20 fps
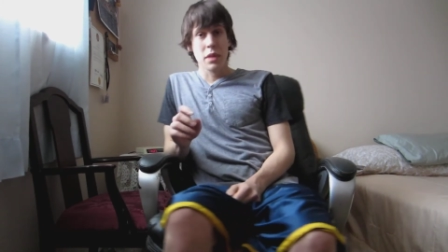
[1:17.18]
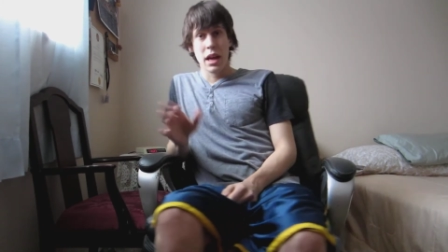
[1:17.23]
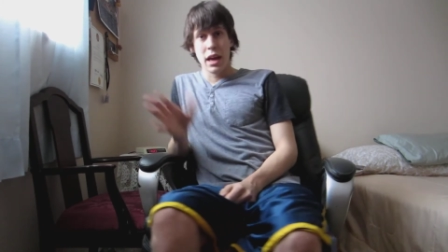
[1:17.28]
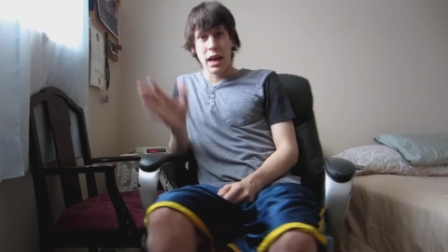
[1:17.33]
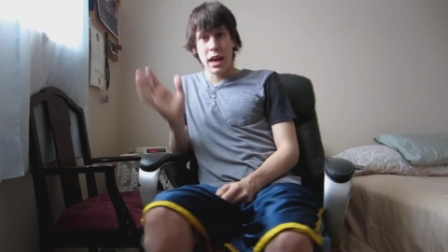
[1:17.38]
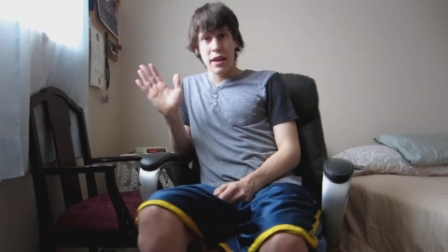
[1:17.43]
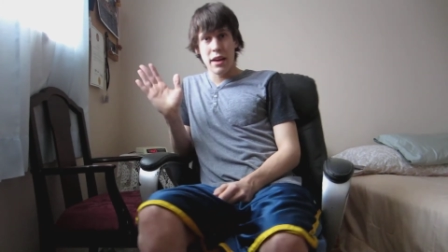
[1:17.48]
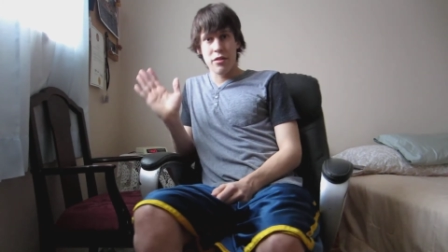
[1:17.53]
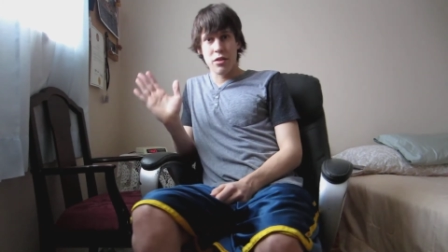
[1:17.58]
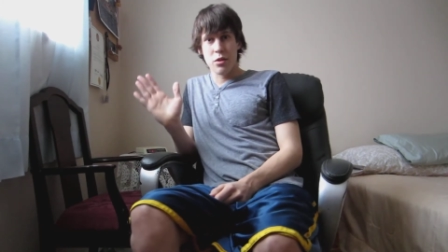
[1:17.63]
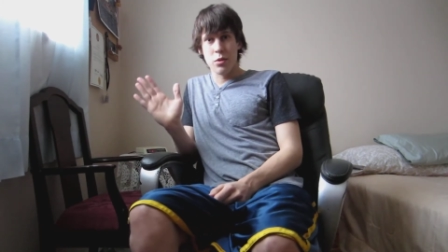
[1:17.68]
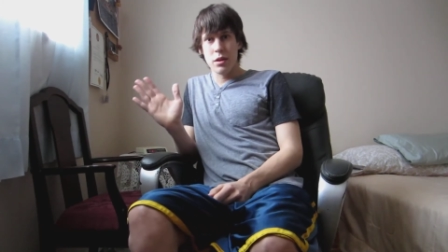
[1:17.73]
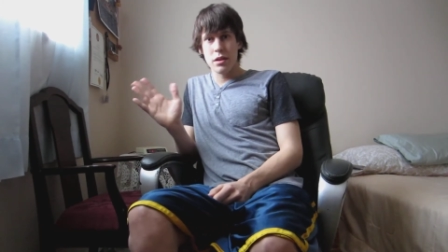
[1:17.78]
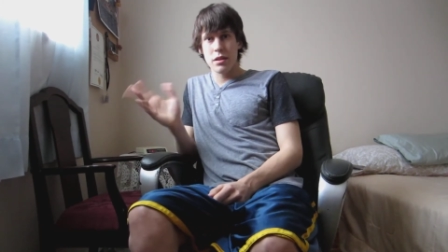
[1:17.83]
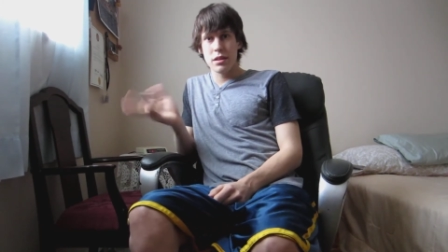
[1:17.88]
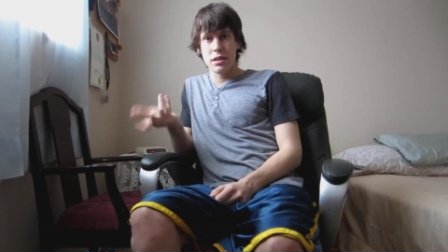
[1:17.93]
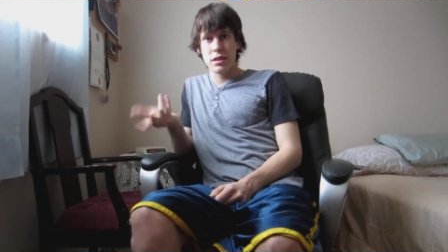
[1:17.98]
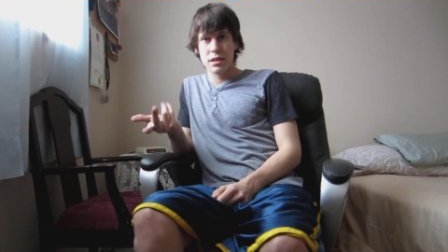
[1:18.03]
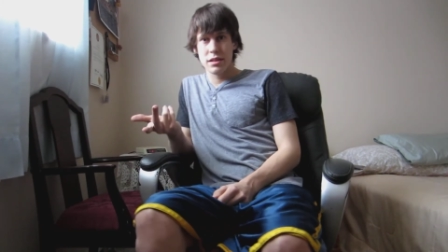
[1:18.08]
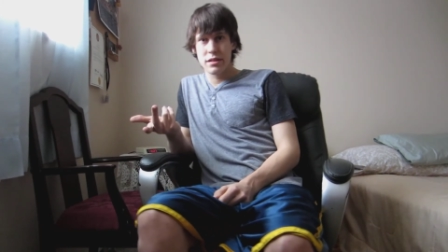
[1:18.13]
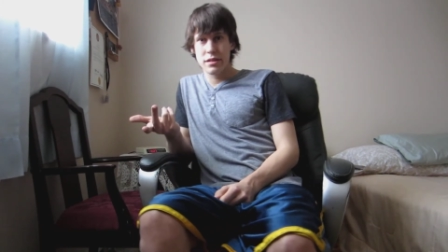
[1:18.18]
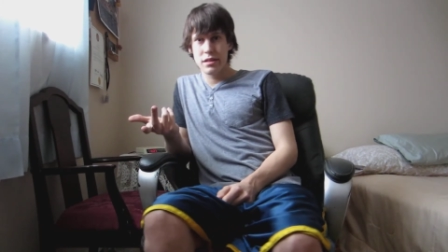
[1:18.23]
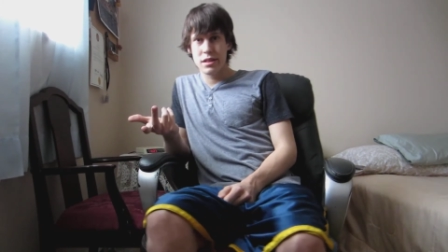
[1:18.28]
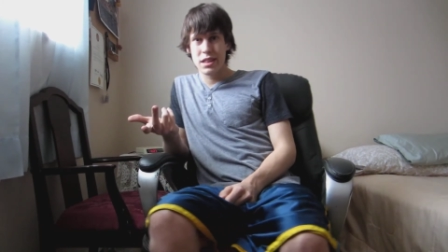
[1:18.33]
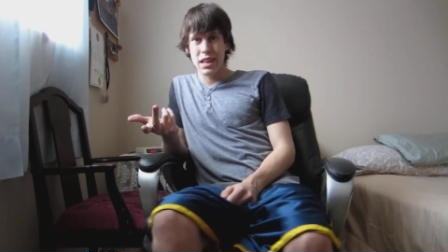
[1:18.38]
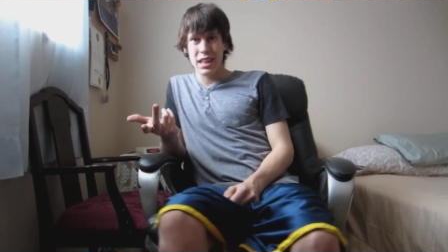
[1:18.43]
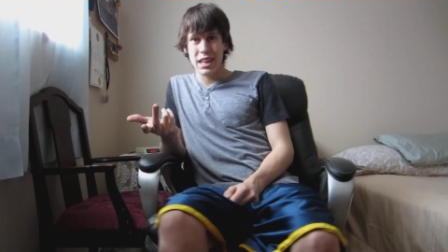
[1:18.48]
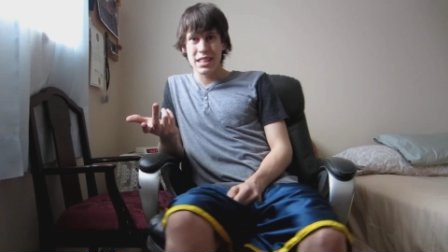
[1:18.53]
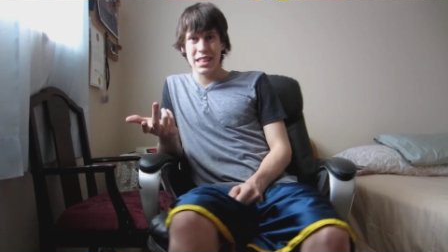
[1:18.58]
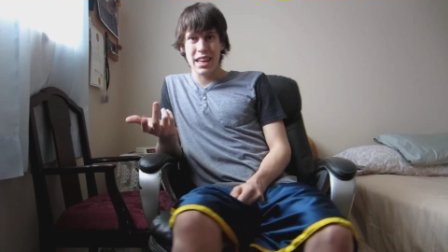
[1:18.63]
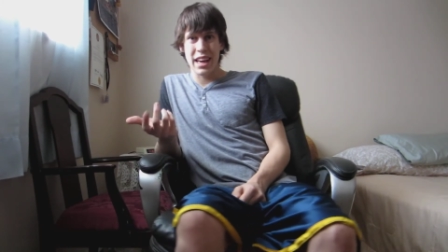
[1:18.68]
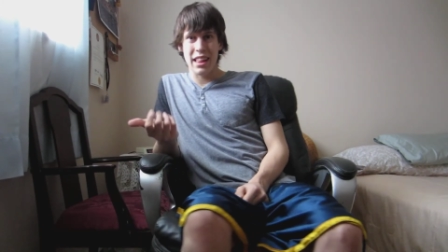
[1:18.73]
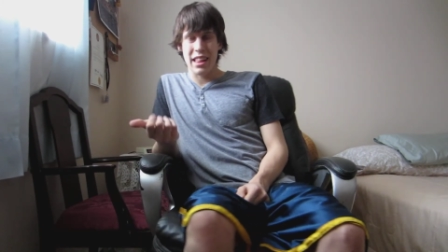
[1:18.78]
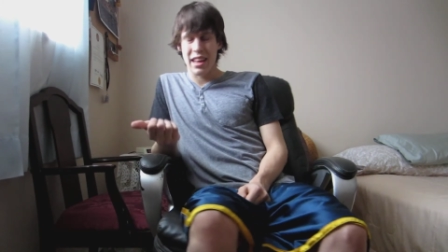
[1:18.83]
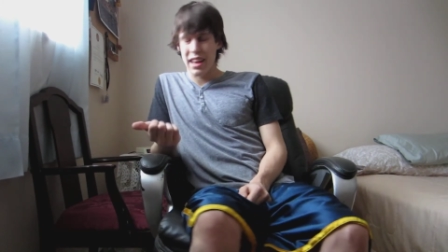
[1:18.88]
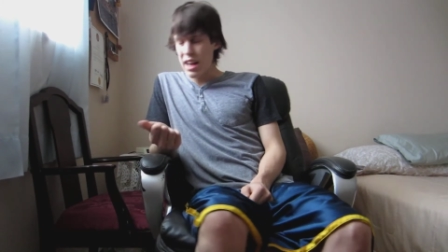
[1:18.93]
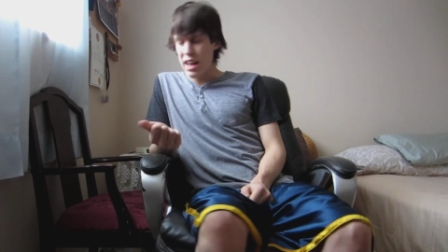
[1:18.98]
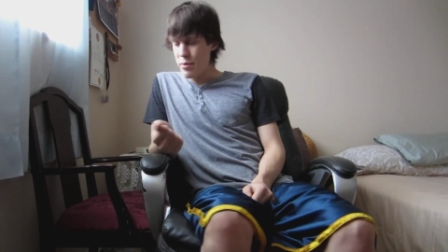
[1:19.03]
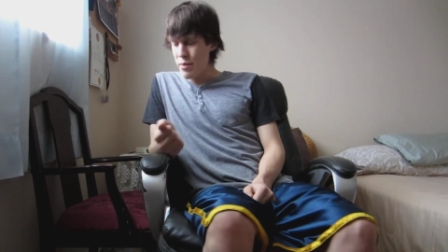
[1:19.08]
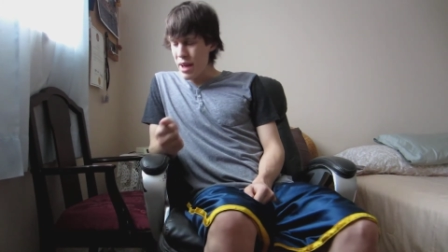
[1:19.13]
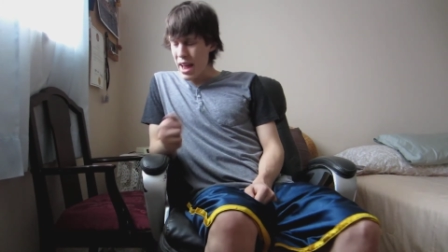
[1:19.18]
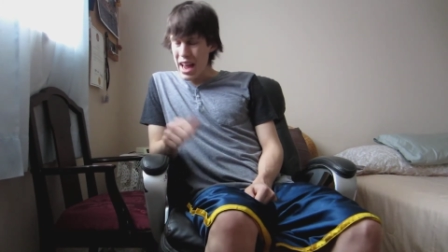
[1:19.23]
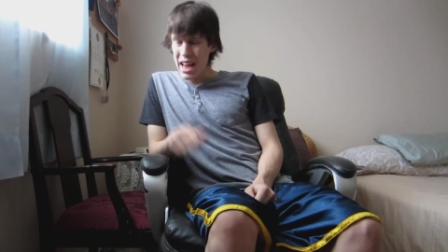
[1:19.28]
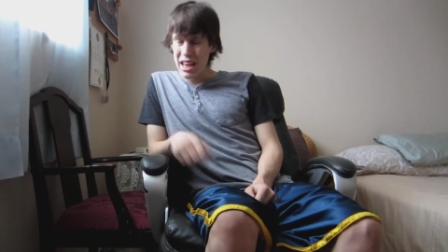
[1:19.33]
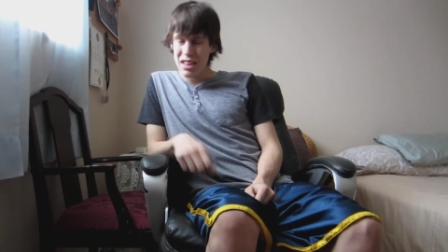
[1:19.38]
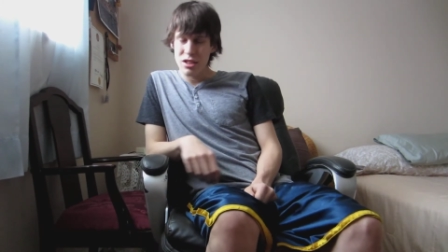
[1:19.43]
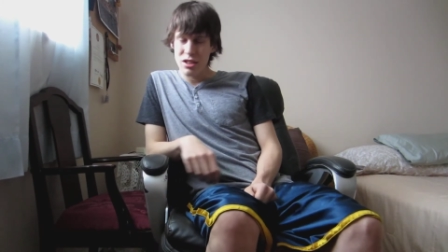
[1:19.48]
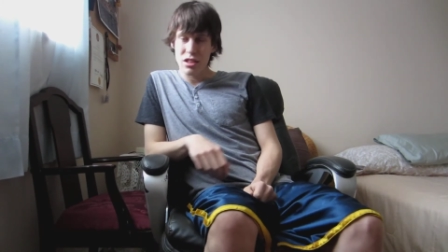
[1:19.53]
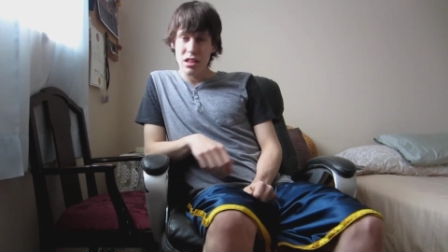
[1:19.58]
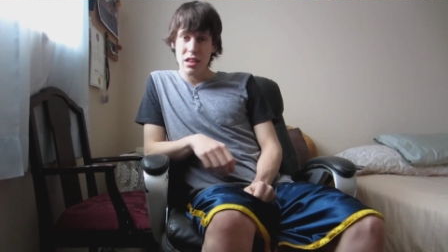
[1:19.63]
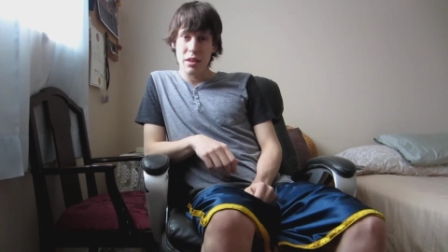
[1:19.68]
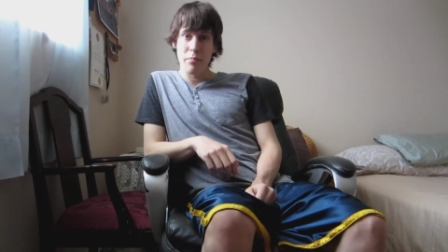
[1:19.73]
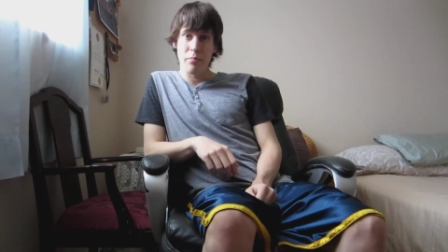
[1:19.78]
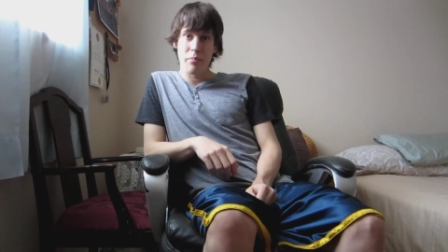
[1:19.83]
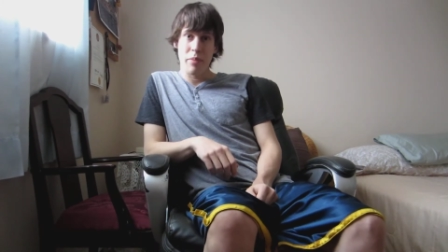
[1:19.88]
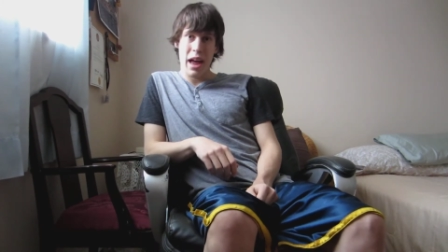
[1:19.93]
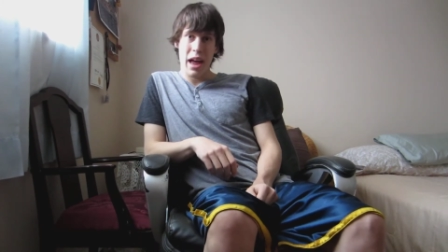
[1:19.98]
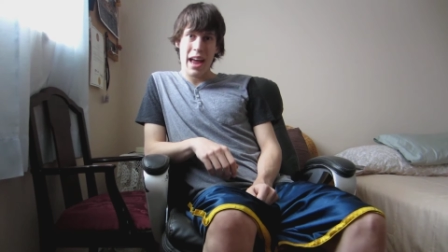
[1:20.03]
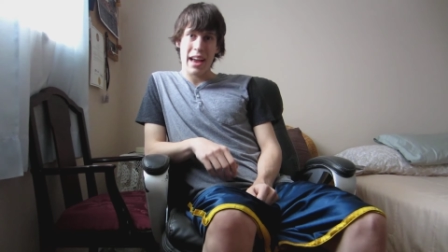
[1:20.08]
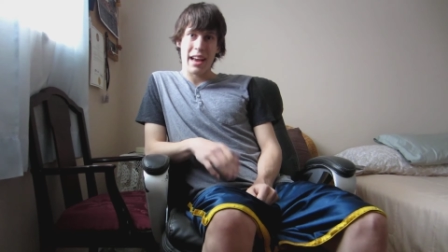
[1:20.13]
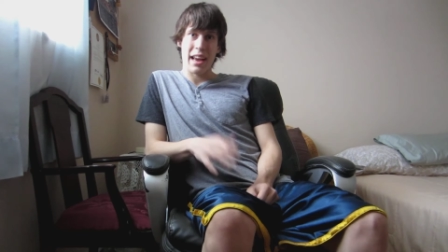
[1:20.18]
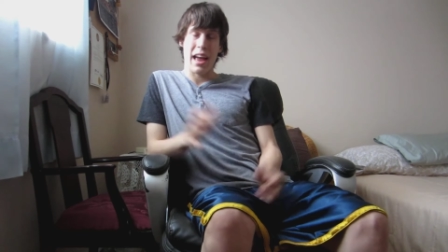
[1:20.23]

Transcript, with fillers: Hey everyone, it's Ding Daily. I'm actually back.